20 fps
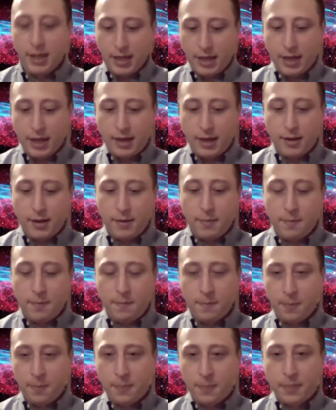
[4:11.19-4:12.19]
Um,
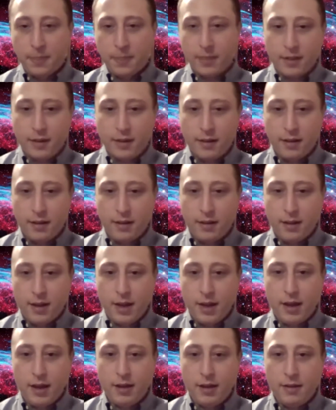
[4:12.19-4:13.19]

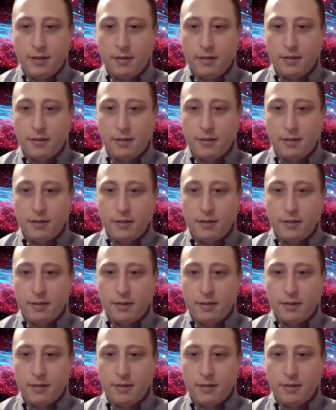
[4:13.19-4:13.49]
uh,